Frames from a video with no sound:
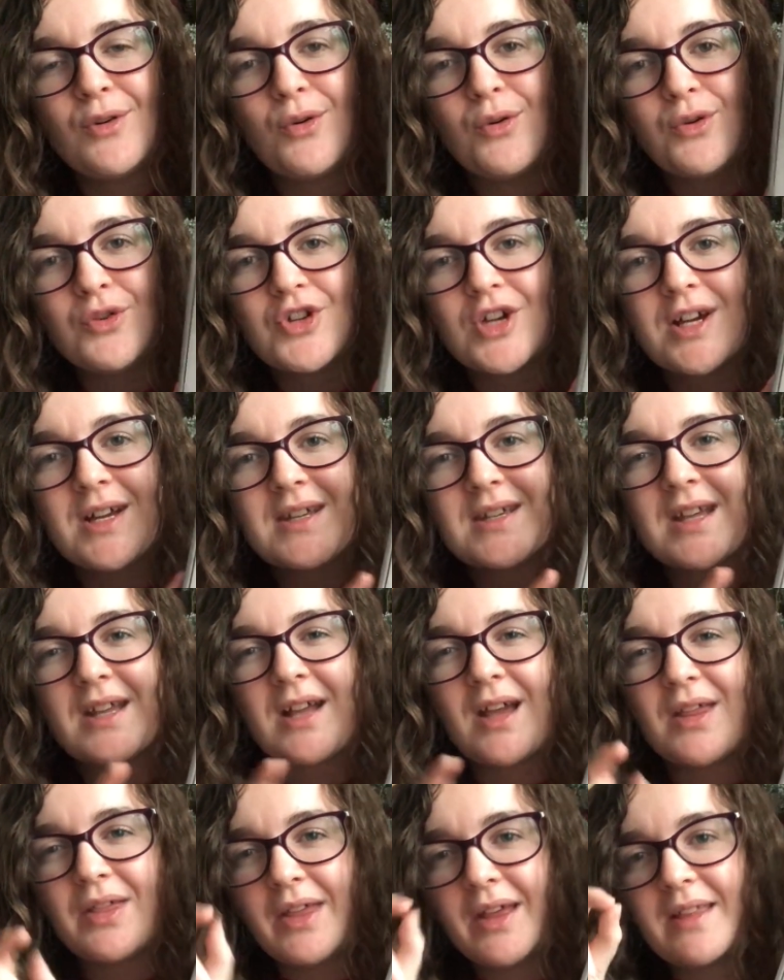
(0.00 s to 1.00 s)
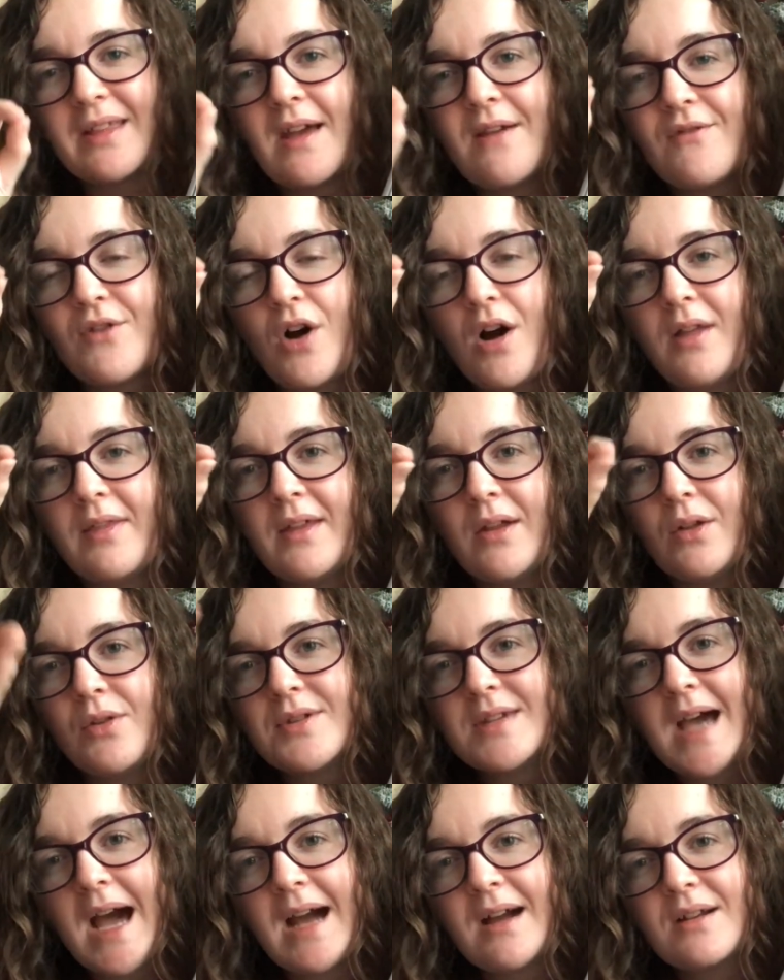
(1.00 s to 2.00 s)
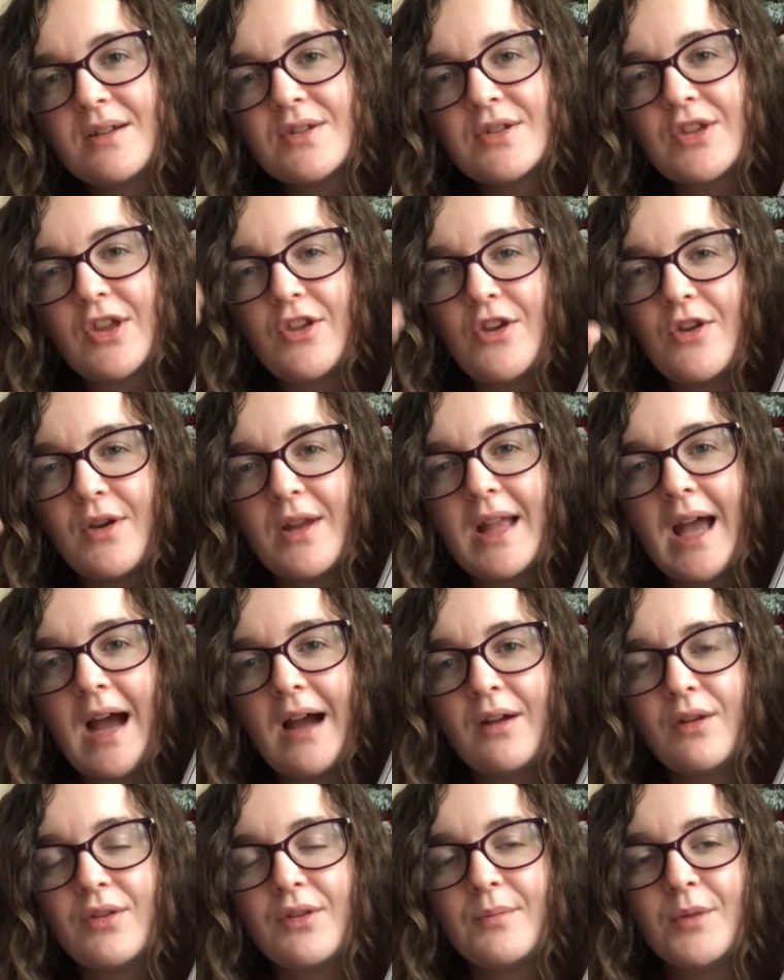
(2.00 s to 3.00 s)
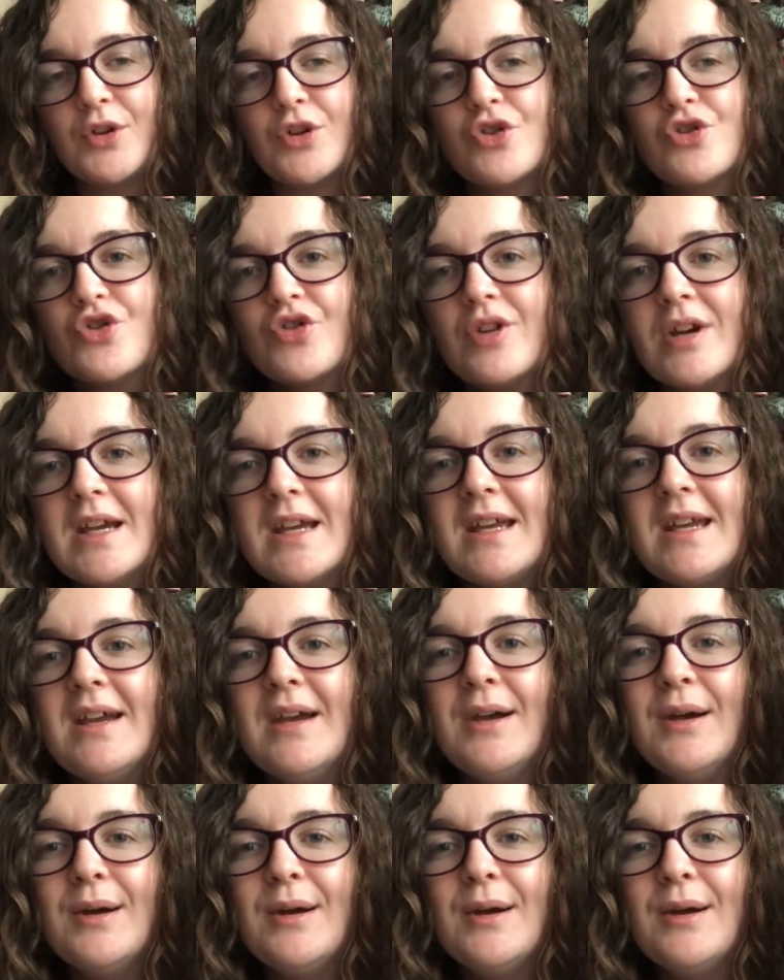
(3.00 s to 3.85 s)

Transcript: gorgeous and I think they've got little tags so you can hang them on a tree